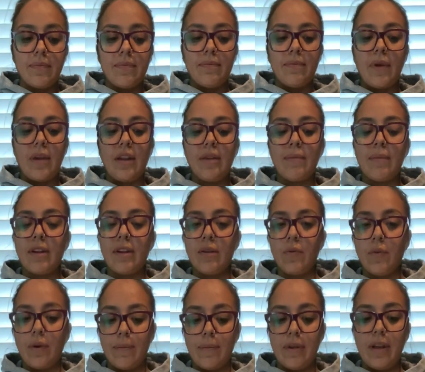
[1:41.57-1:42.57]
Many men and
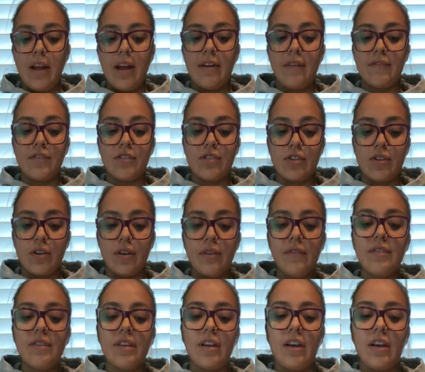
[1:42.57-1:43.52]
women have served